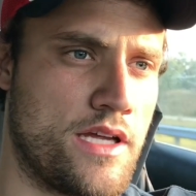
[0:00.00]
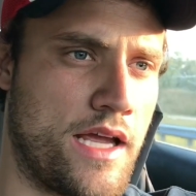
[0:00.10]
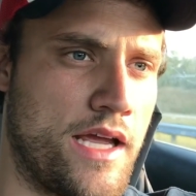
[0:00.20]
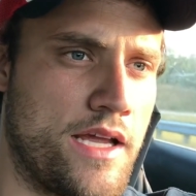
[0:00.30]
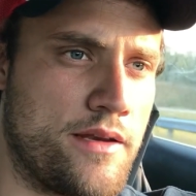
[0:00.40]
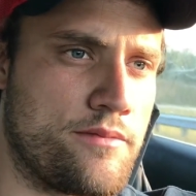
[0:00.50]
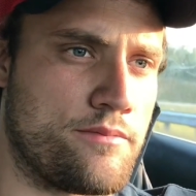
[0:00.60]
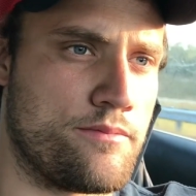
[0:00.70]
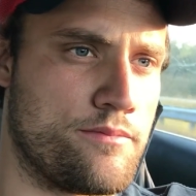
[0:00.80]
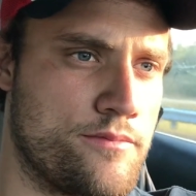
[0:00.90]

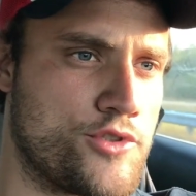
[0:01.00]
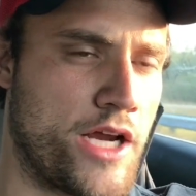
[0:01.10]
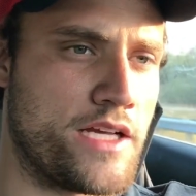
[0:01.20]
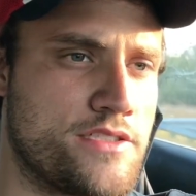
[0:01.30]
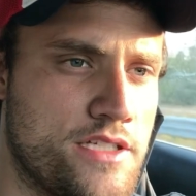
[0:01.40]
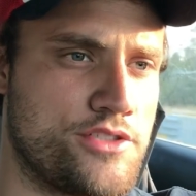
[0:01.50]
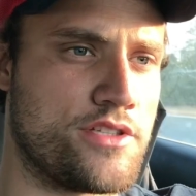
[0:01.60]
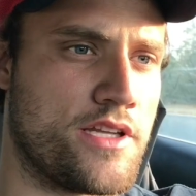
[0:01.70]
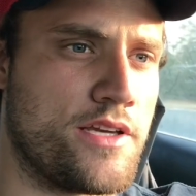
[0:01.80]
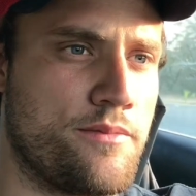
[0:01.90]
and
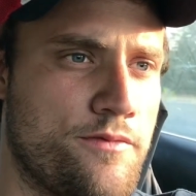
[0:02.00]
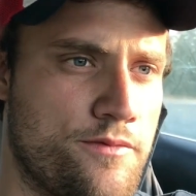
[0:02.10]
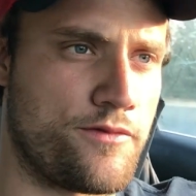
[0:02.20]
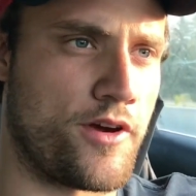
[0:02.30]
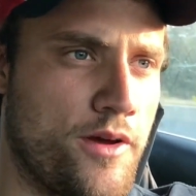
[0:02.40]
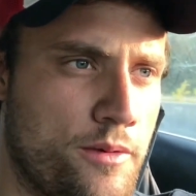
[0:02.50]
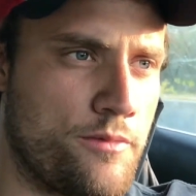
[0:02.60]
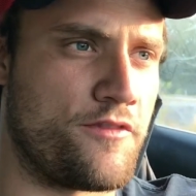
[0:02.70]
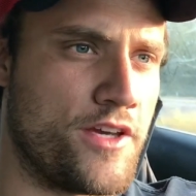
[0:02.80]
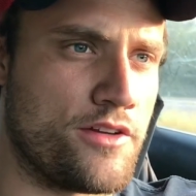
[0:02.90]
transition them
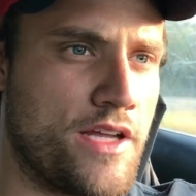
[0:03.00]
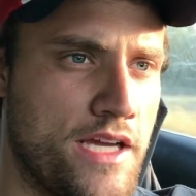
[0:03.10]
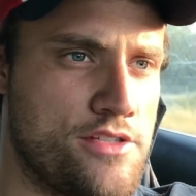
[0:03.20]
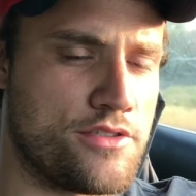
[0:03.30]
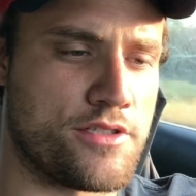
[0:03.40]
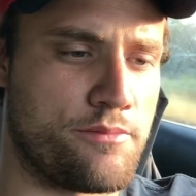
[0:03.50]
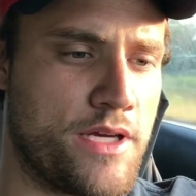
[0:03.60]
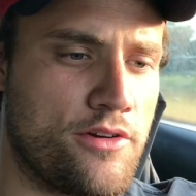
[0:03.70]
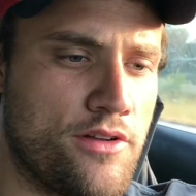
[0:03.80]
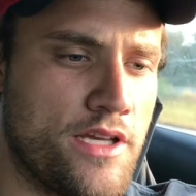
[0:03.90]
from field edges and
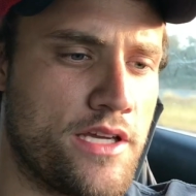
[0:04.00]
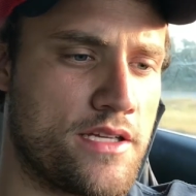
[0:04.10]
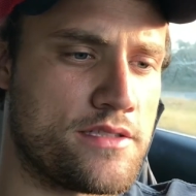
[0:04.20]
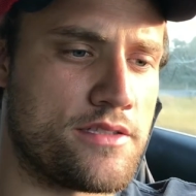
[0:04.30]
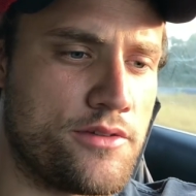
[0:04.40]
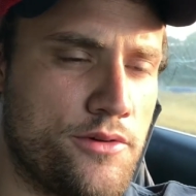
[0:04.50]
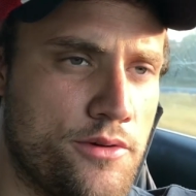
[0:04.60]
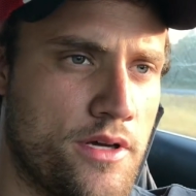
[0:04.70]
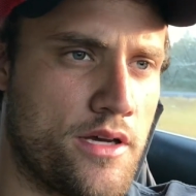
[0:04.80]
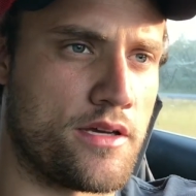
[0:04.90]
mineral licks
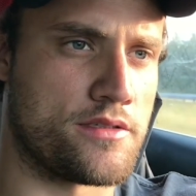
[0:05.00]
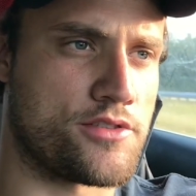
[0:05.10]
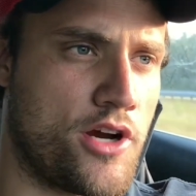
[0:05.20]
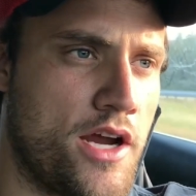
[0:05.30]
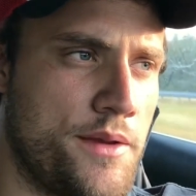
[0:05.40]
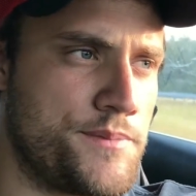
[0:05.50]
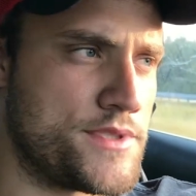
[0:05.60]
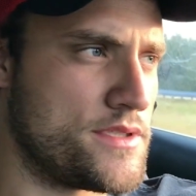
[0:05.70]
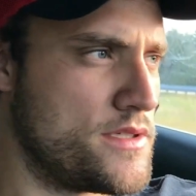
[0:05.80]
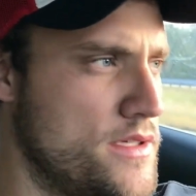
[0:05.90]
to scrapes.